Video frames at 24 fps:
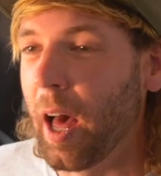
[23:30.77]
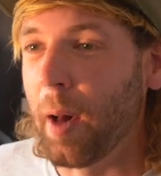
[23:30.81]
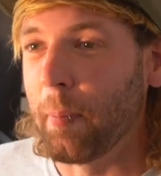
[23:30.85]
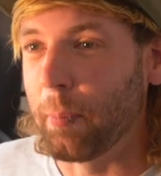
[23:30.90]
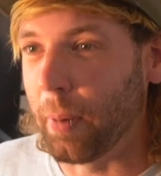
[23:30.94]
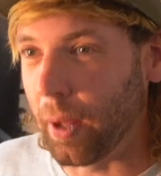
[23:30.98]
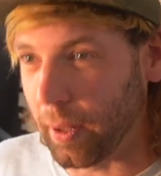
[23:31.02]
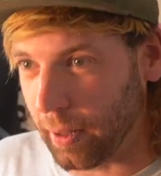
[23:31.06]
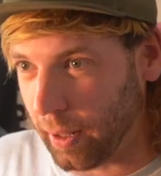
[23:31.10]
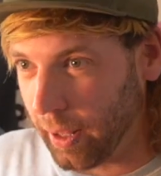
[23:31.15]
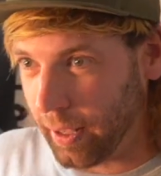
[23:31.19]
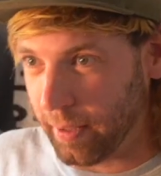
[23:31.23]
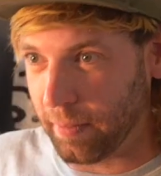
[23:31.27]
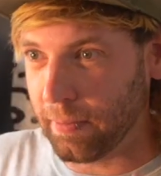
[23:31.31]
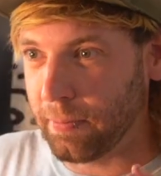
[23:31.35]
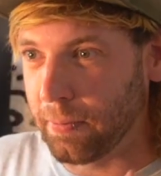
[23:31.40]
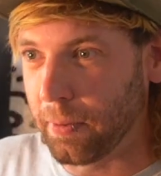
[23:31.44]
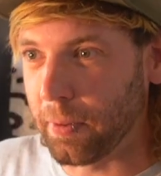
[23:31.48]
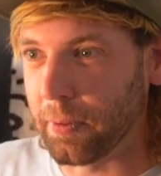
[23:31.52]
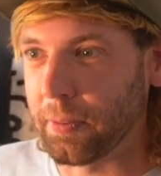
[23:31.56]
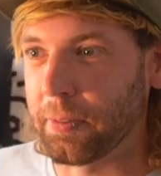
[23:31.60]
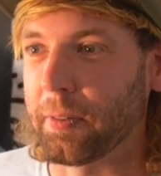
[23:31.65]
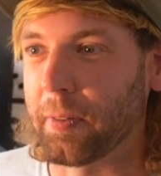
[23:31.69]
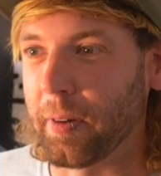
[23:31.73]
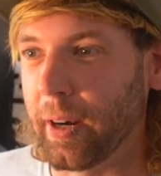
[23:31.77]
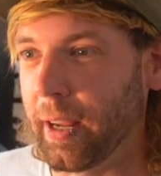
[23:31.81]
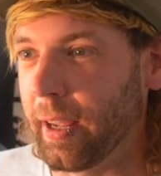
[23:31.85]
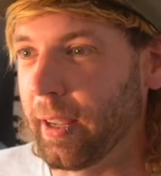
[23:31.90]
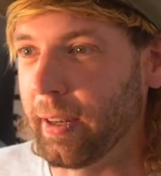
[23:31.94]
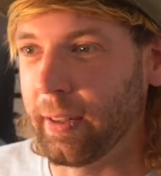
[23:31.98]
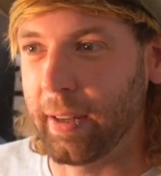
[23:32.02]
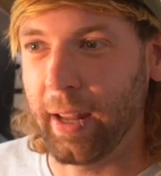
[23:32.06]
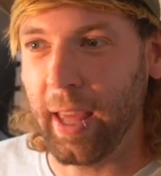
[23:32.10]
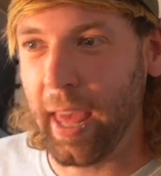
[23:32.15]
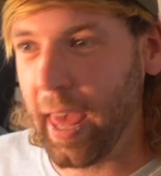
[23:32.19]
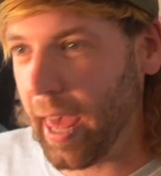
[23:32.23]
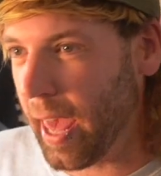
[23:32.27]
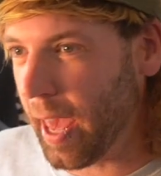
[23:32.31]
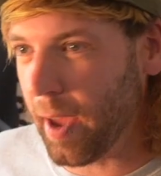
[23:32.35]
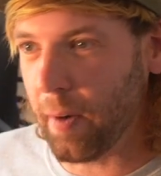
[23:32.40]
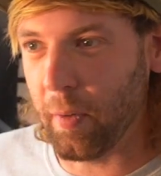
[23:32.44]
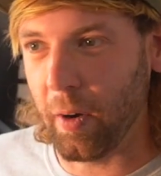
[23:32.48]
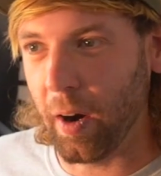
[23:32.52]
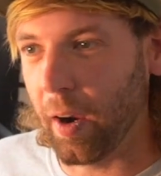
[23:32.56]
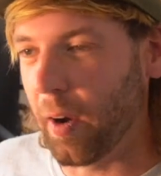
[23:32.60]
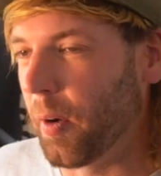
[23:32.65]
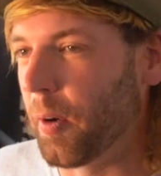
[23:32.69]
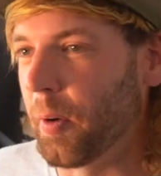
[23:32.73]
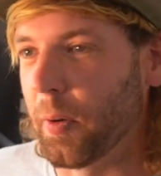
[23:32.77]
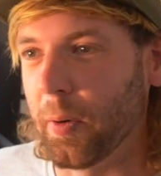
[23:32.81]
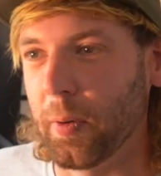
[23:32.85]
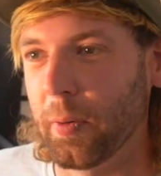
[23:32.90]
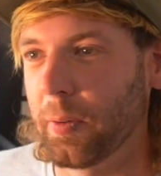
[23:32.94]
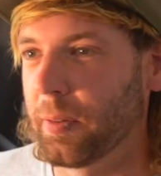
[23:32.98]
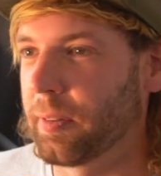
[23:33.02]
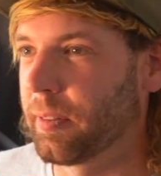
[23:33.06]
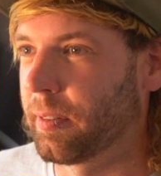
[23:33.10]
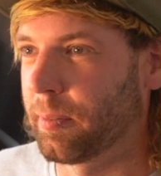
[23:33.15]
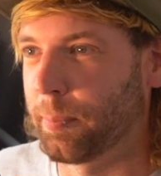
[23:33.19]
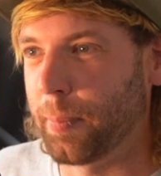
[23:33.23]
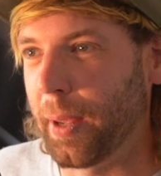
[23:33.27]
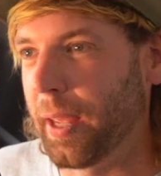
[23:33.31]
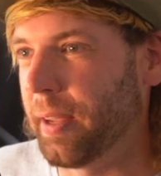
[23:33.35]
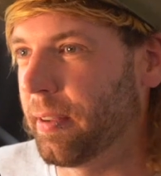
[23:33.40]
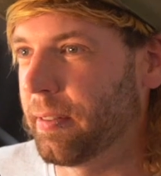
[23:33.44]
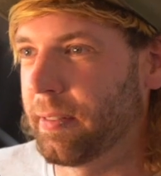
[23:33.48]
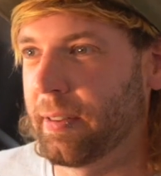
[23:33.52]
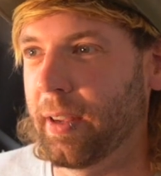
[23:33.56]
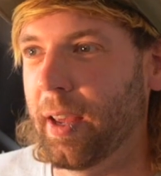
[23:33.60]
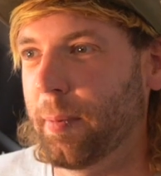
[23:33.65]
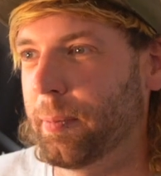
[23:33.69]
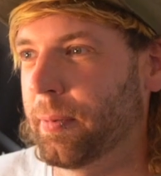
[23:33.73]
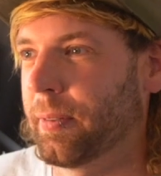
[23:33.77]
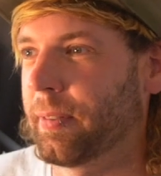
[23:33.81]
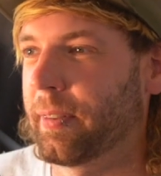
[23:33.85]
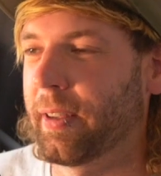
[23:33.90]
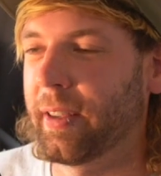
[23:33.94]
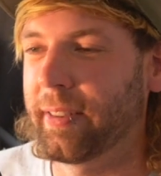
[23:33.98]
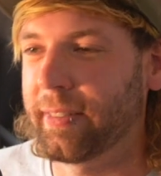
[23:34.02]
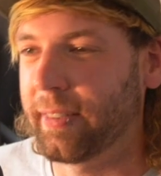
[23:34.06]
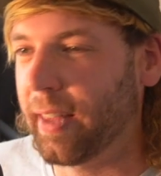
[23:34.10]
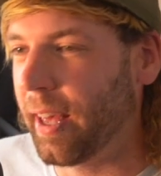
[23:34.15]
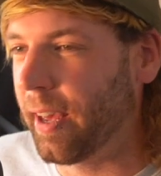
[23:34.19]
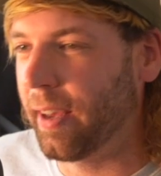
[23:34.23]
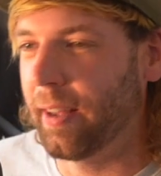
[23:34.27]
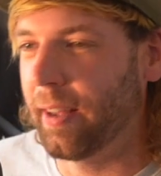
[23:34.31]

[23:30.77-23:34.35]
but like full screen hero spaceships, because